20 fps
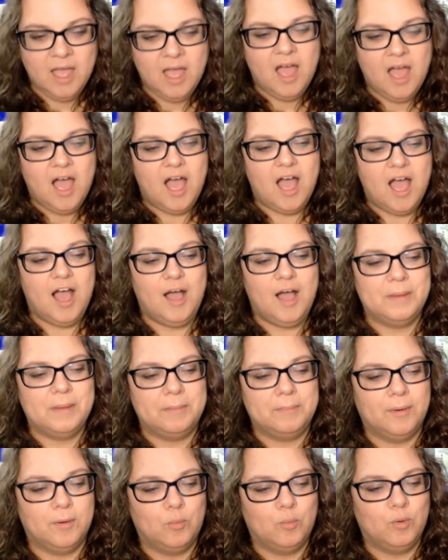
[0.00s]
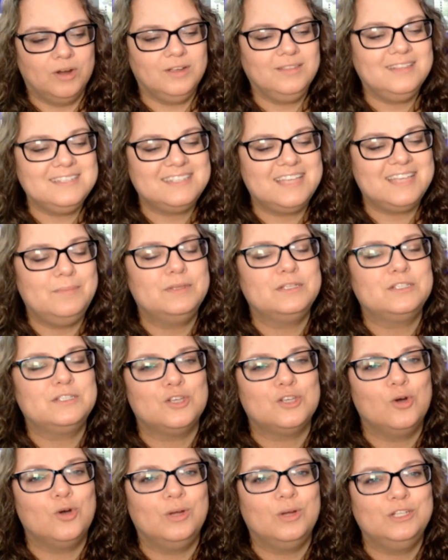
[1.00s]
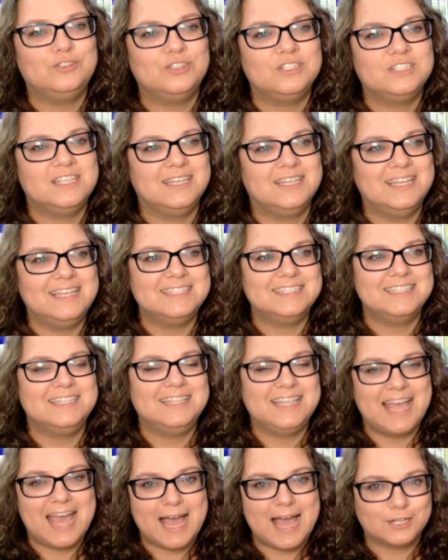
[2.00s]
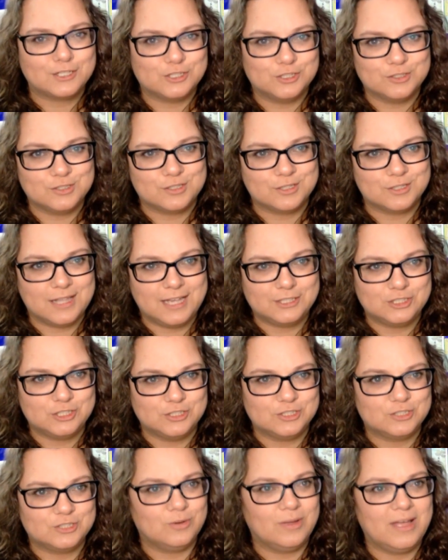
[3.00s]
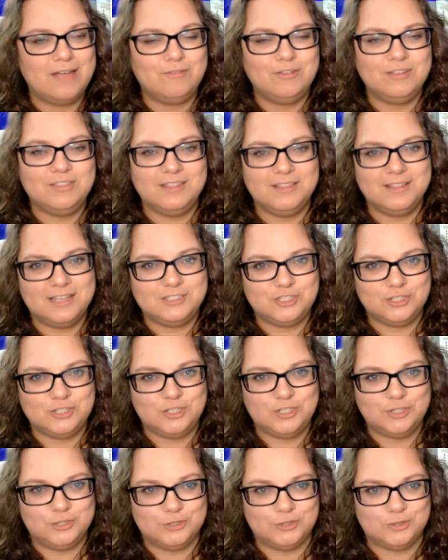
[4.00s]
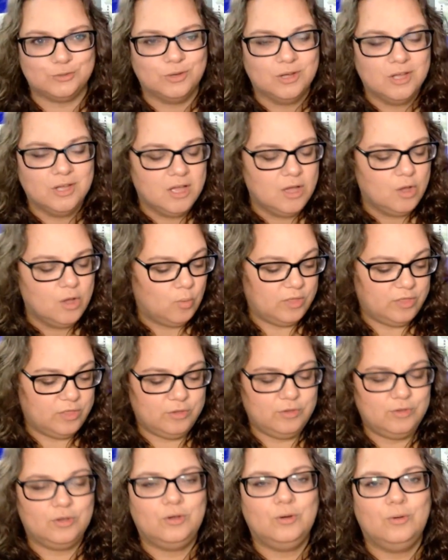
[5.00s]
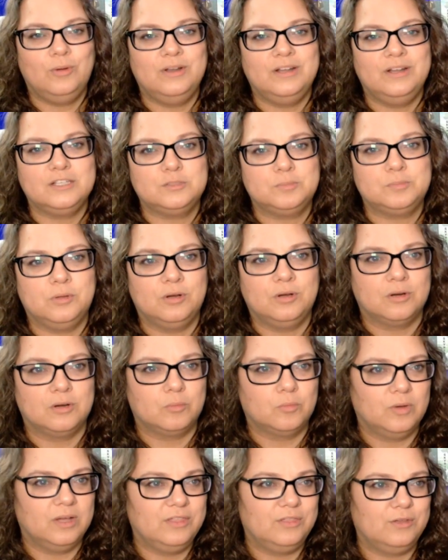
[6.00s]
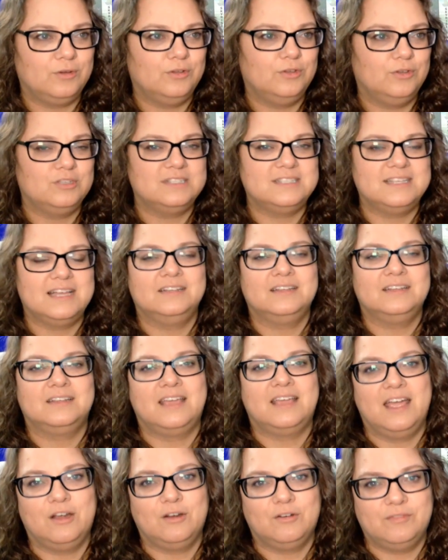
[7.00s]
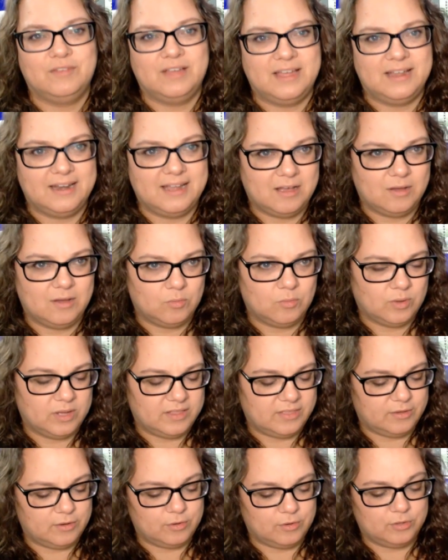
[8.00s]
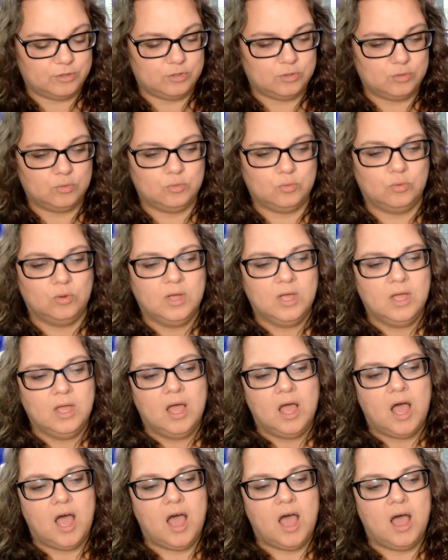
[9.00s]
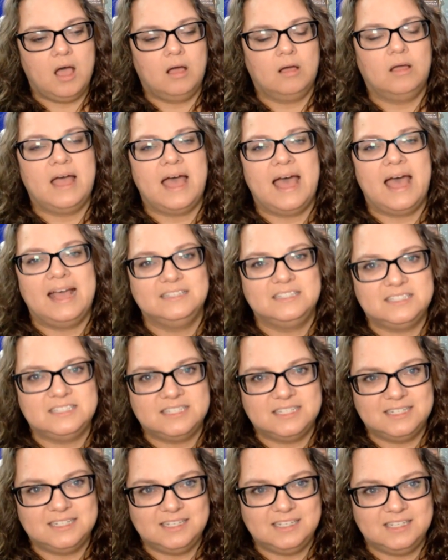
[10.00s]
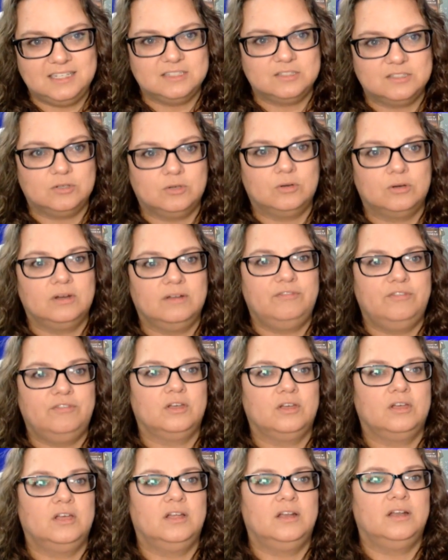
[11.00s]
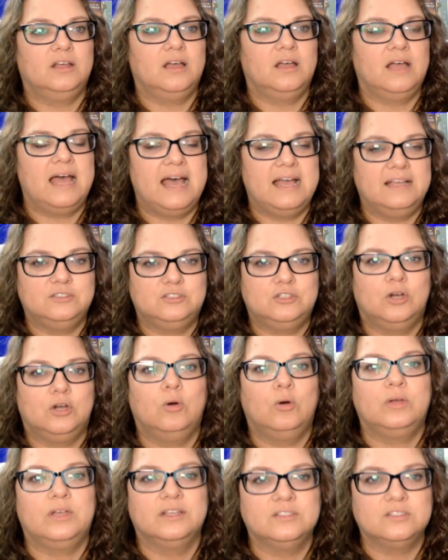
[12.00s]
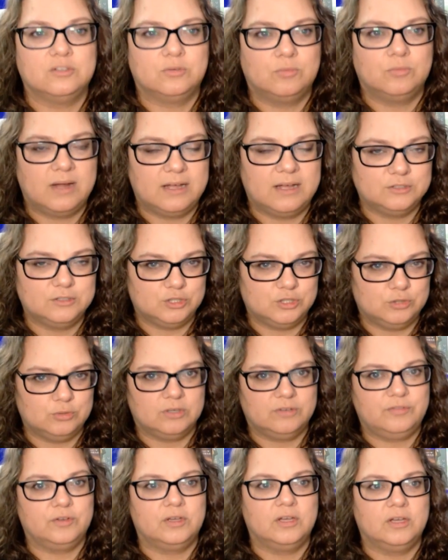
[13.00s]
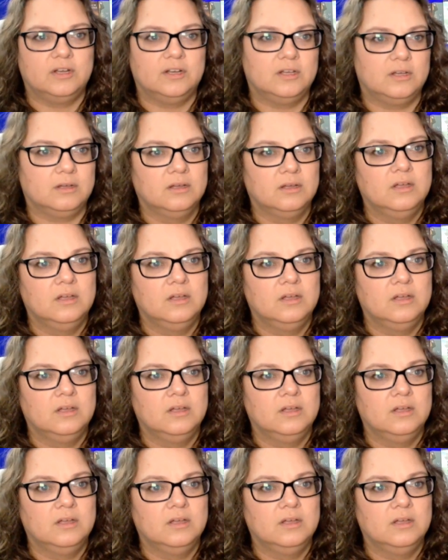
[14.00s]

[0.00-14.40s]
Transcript: But where this game is so interesting is in the action selection. So everything that you can do, whether you go and explore, whether you send caravan out, whether you add cities, or if you're going to add tokens around you, or if you're going to,